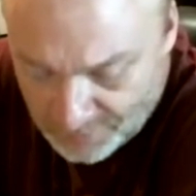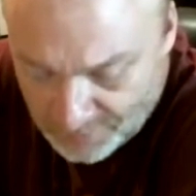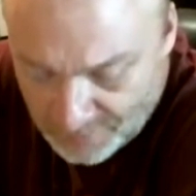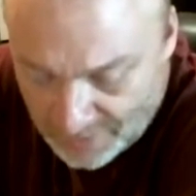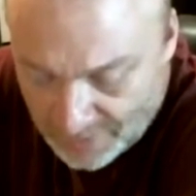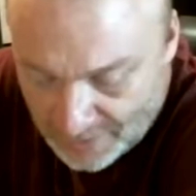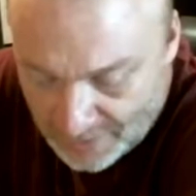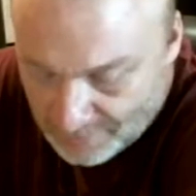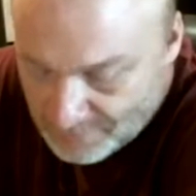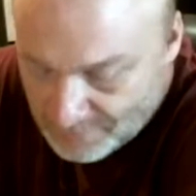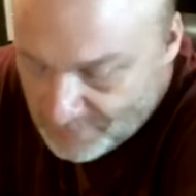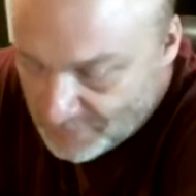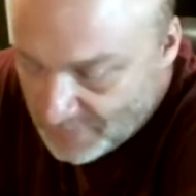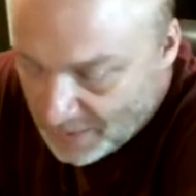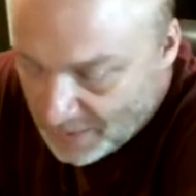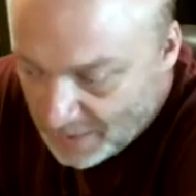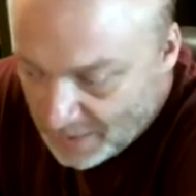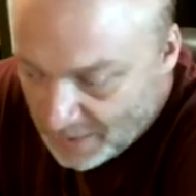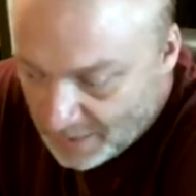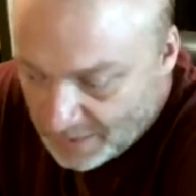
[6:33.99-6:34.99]
and
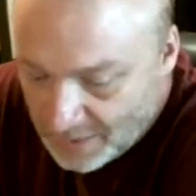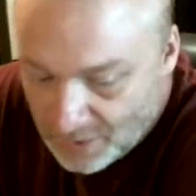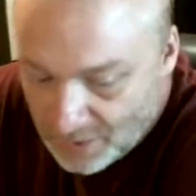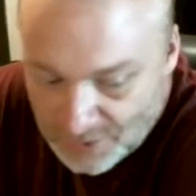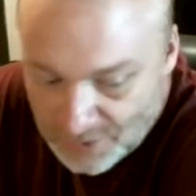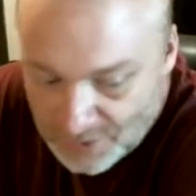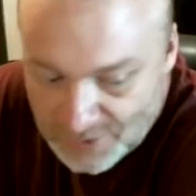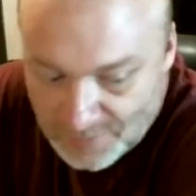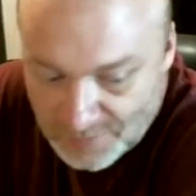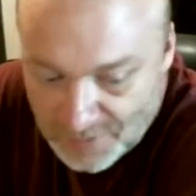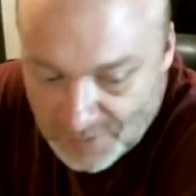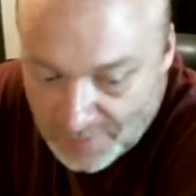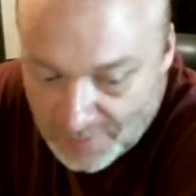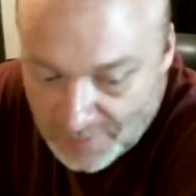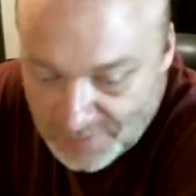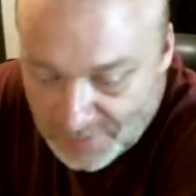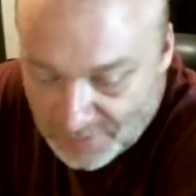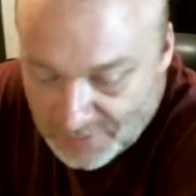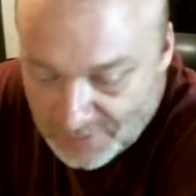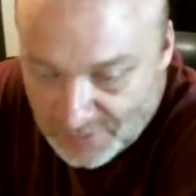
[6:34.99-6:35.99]
you know,
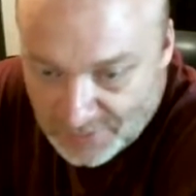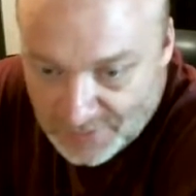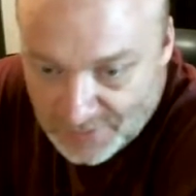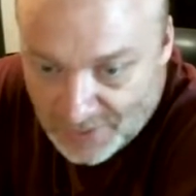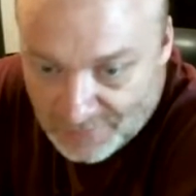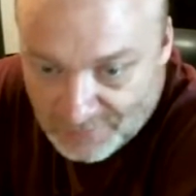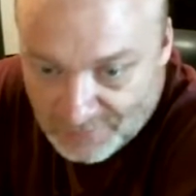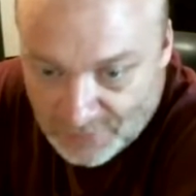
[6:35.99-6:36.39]
sometimes I just have